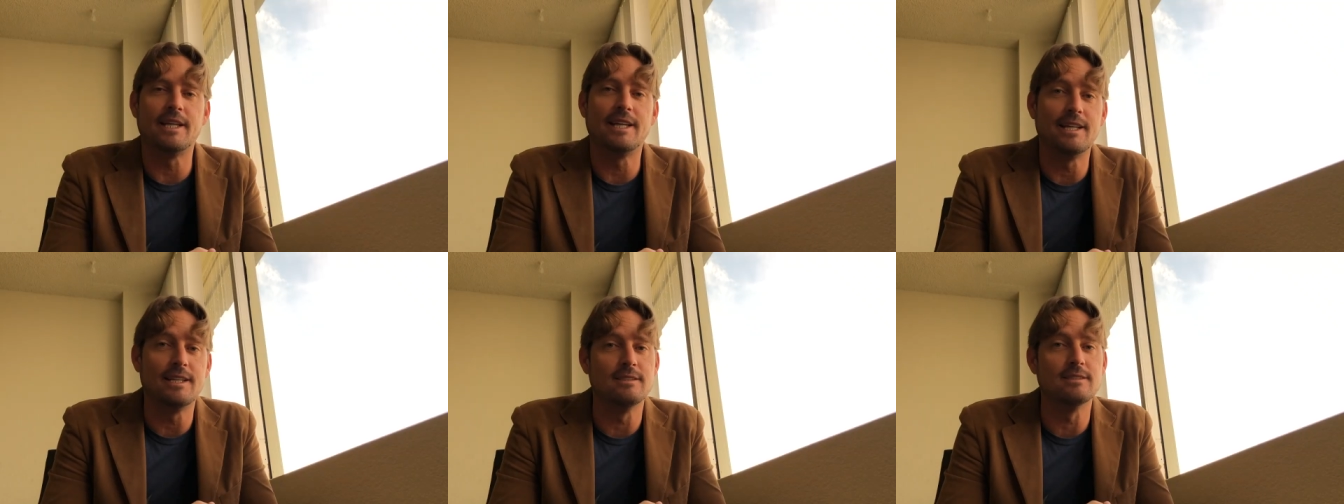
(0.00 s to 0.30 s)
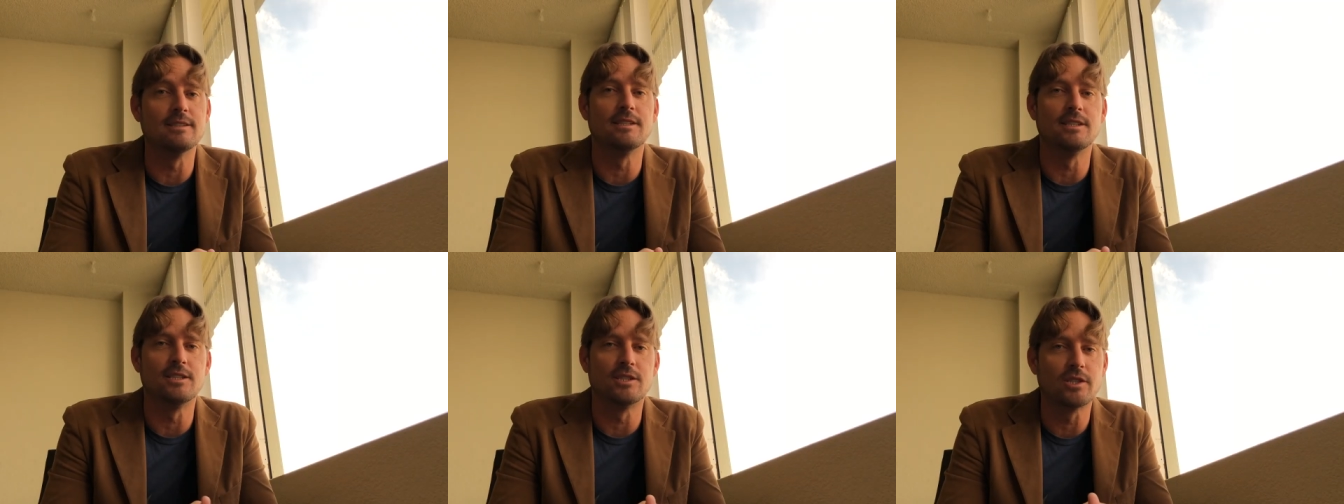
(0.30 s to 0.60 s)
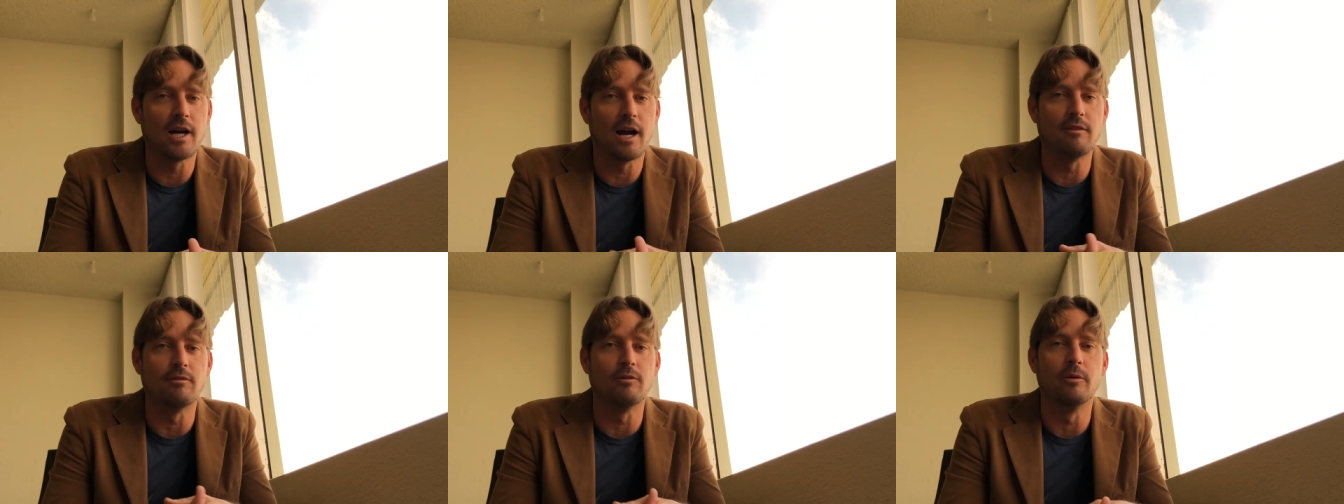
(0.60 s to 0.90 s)
easily
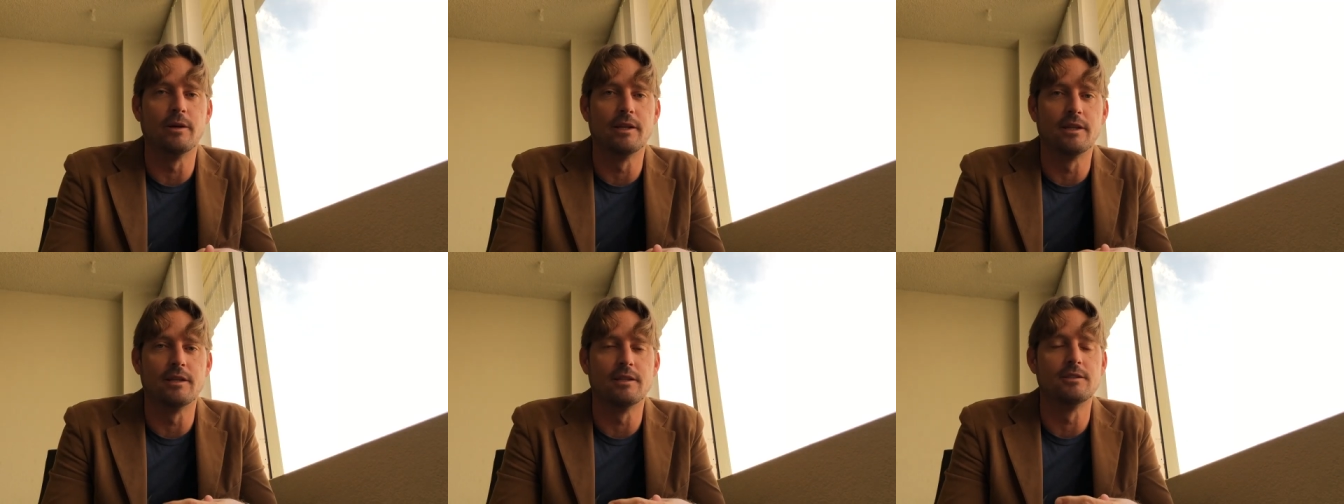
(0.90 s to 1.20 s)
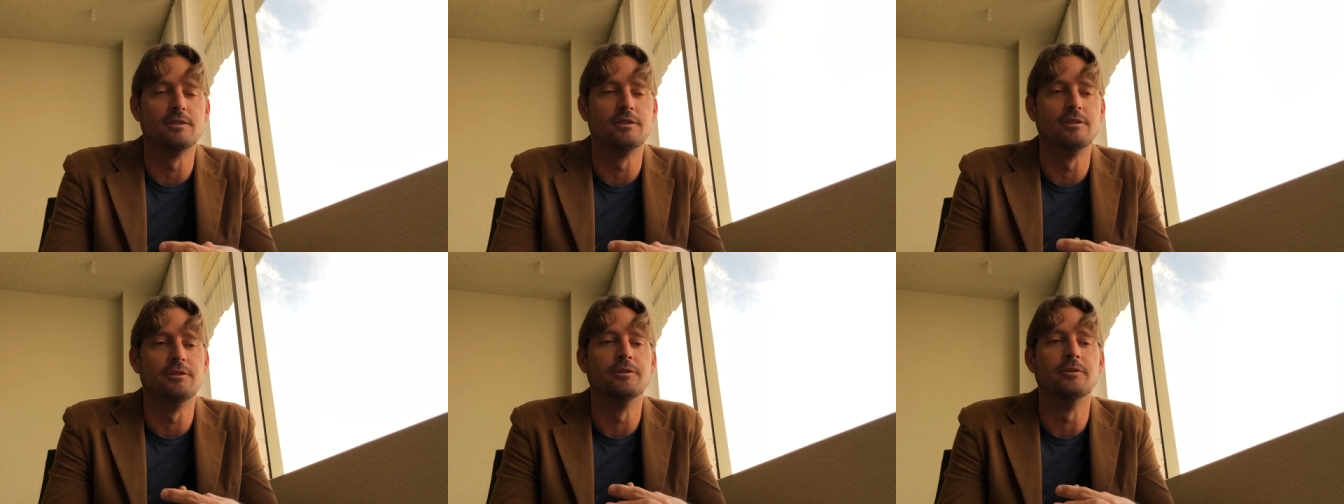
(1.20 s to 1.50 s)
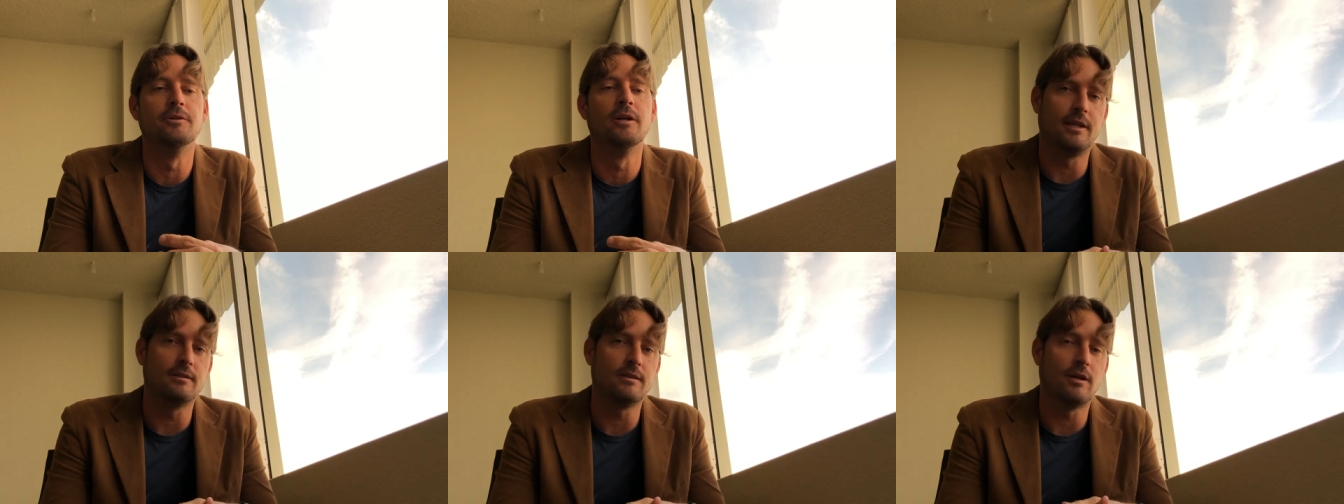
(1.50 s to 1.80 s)
travel with it
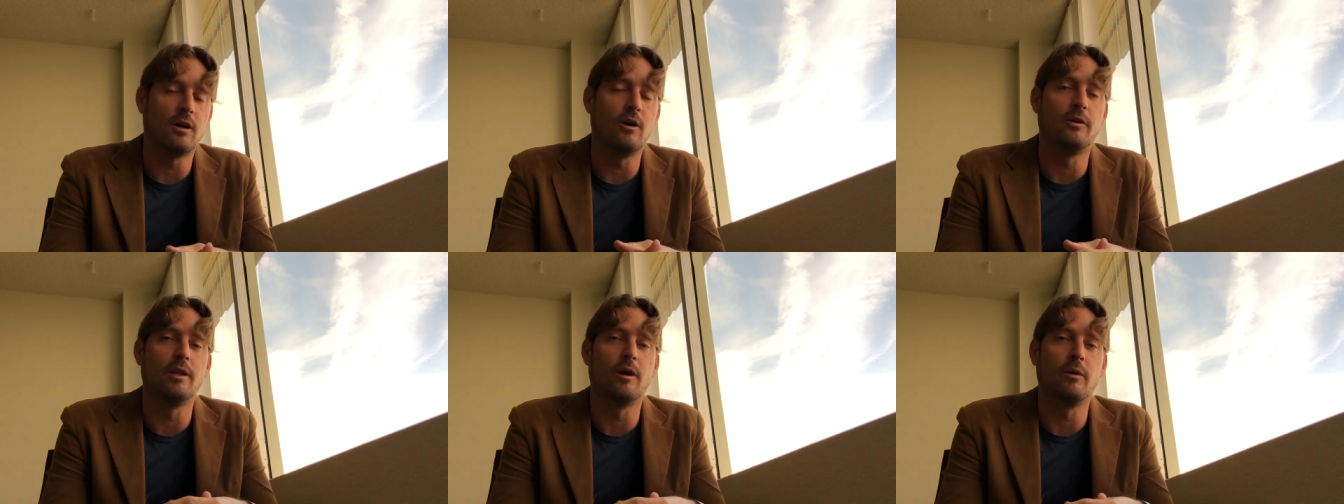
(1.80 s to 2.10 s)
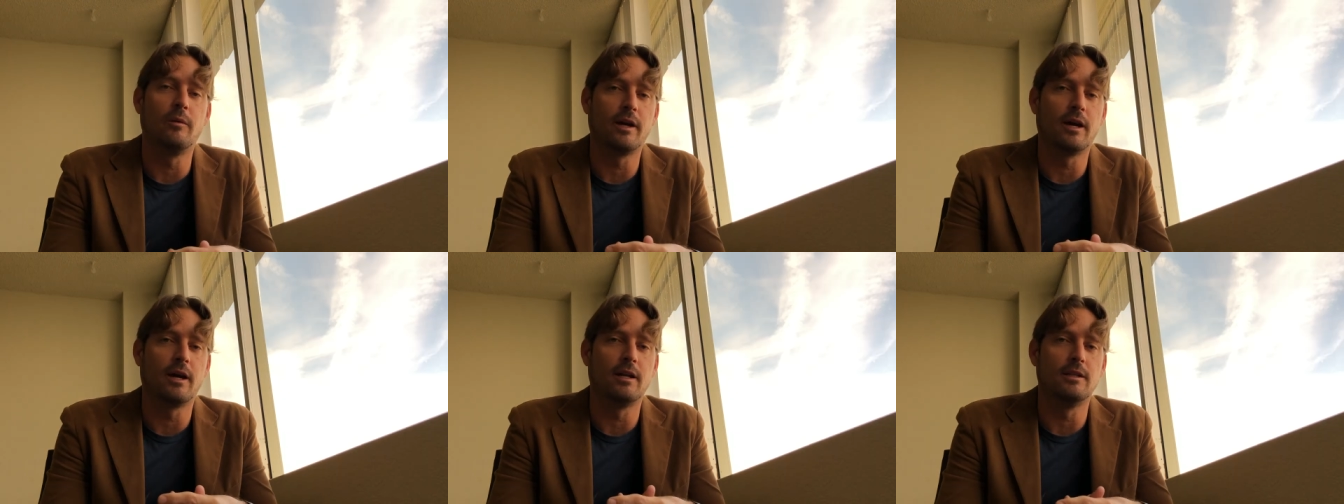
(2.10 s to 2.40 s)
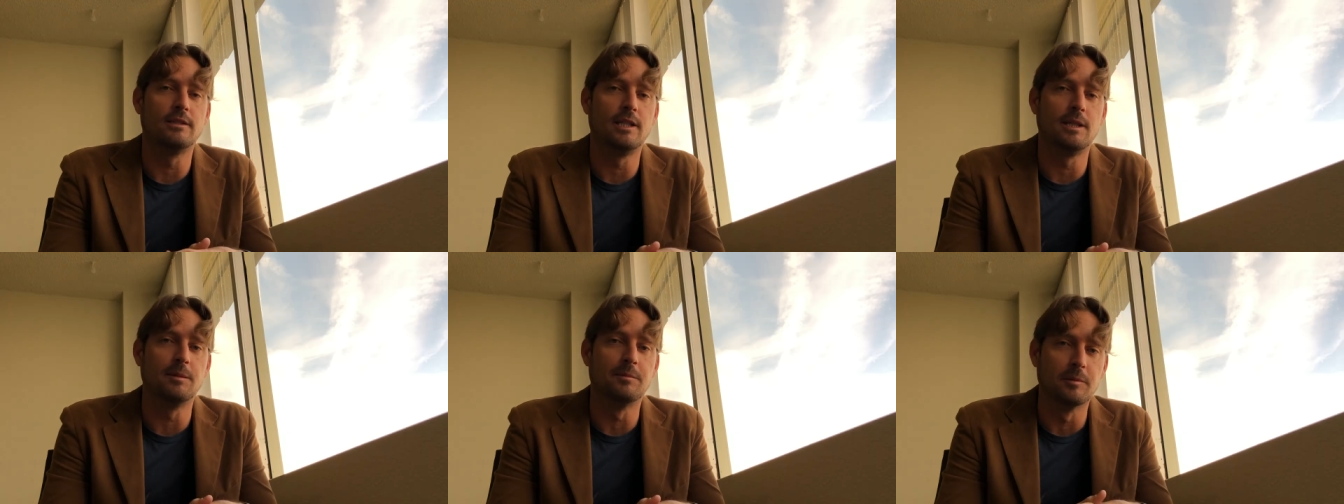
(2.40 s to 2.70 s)
too. Oh, and then we got a
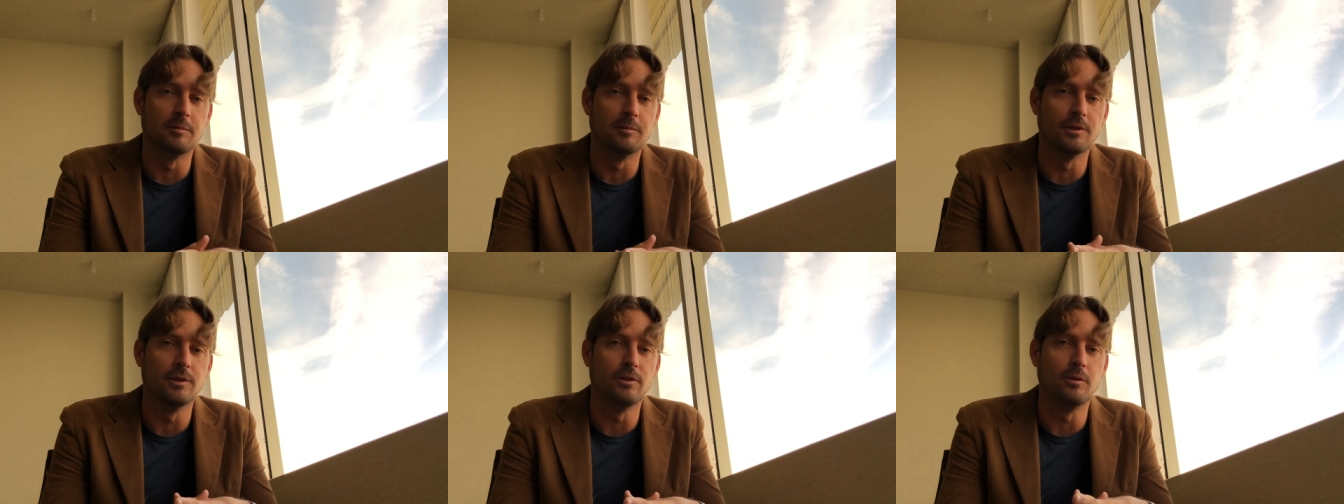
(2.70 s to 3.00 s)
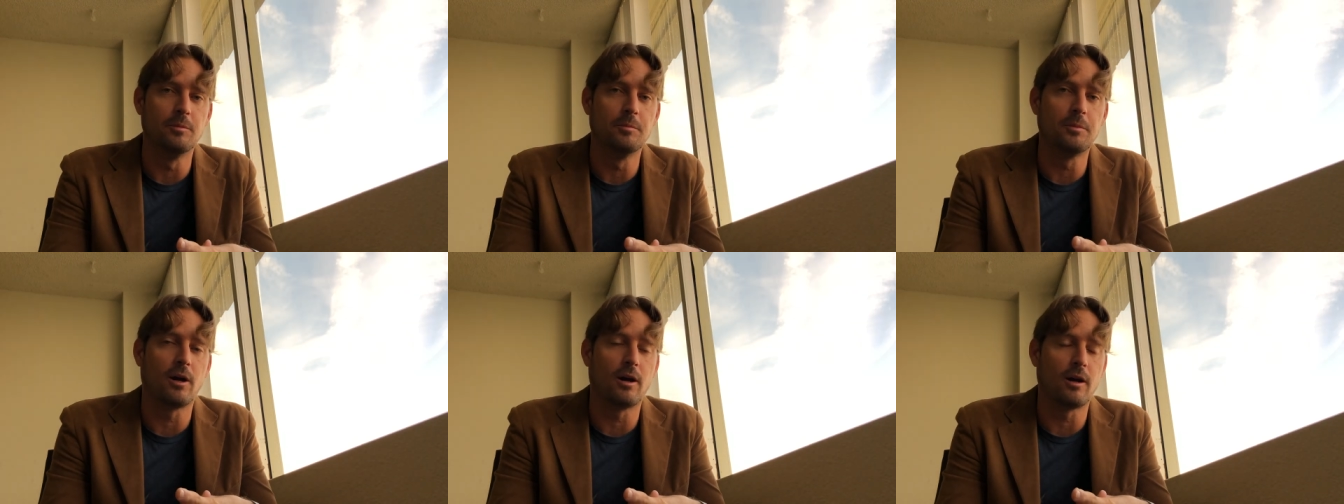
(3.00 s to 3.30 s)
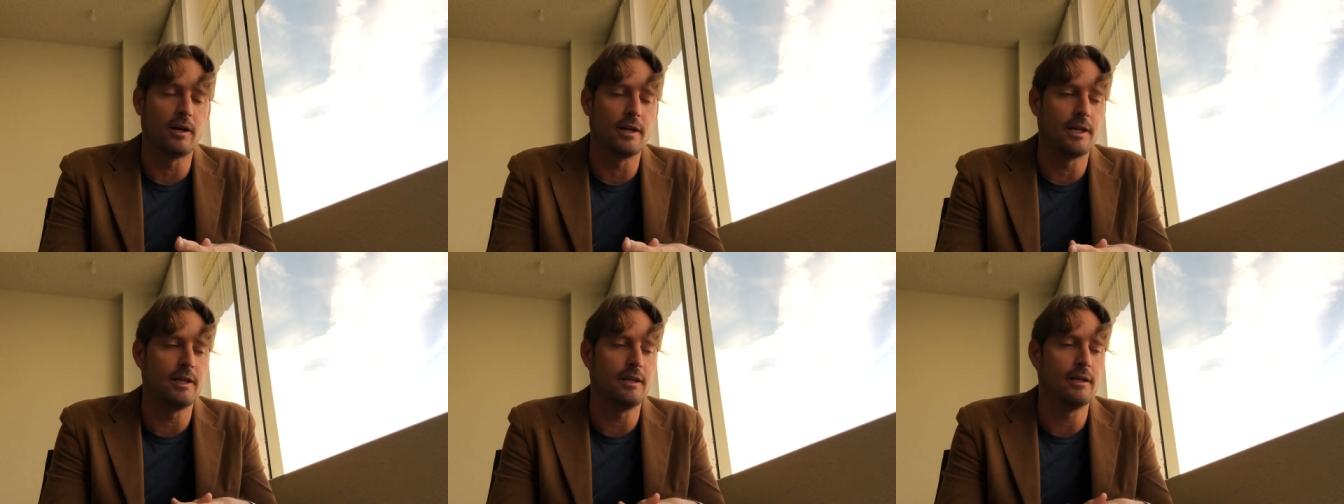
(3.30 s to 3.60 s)
Deeper Blue
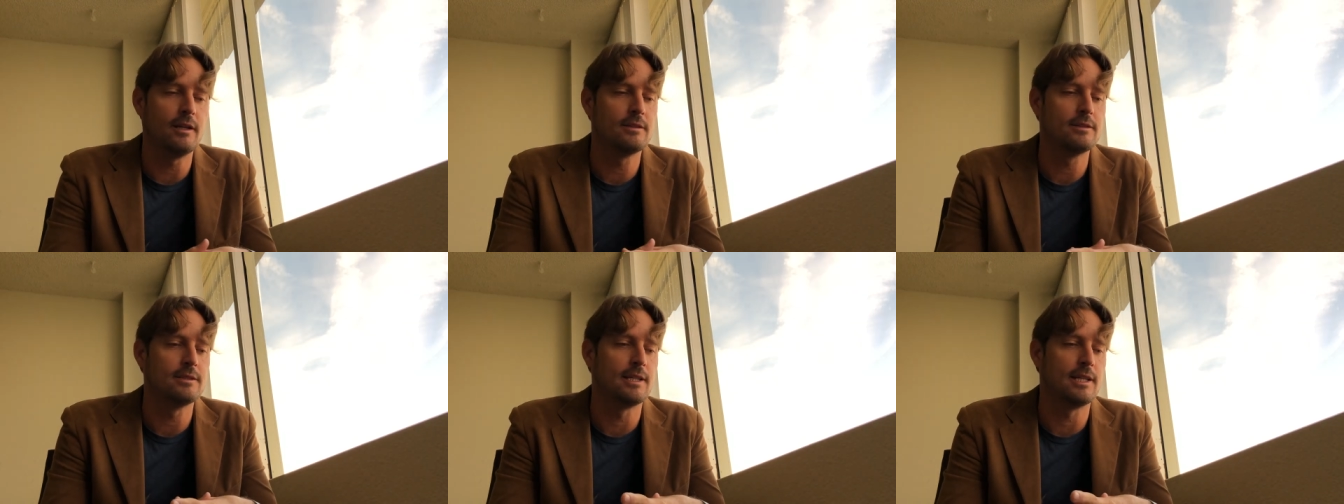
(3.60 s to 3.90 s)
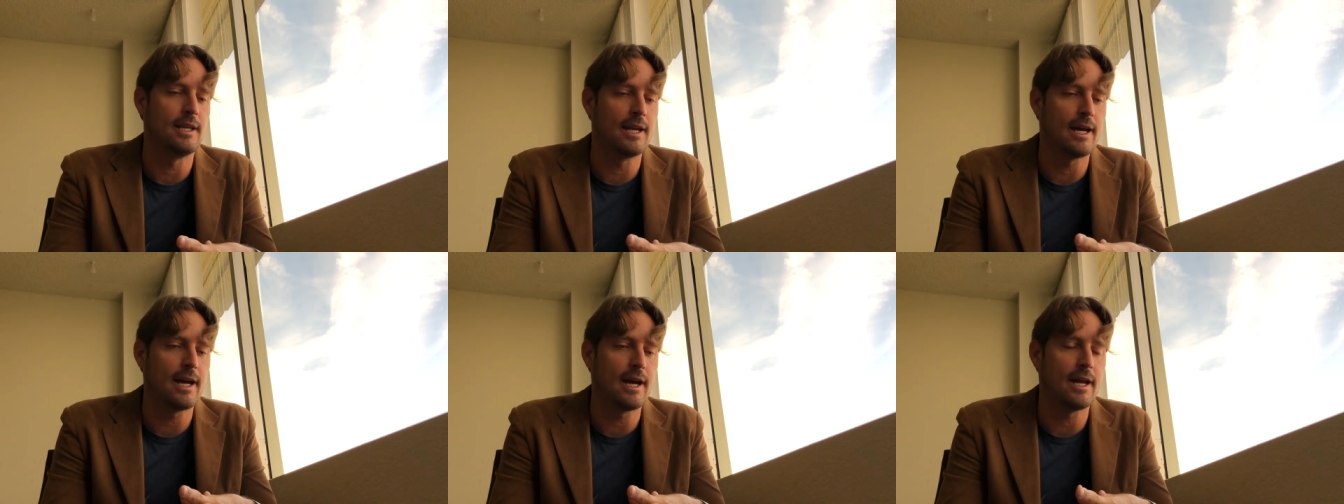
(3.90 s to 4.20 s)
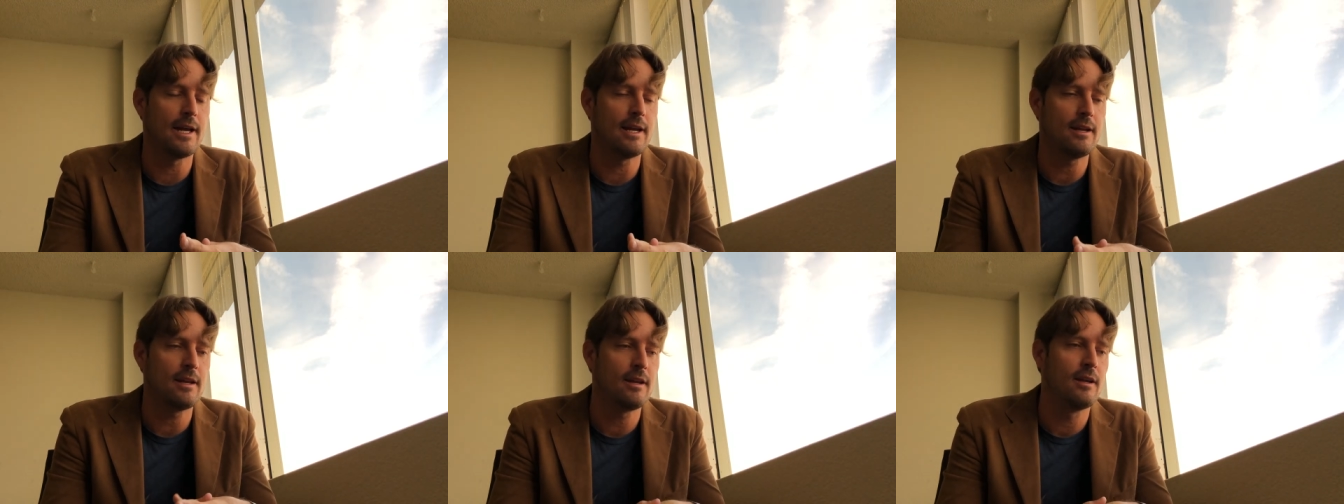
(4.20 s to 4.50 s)
party
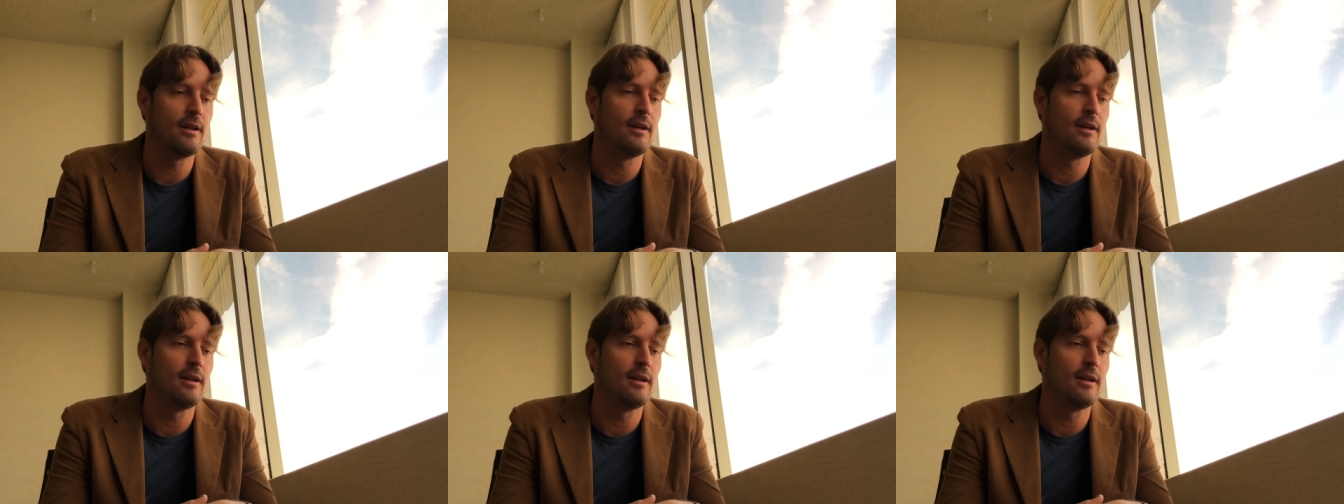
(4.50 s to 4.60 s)
tonight,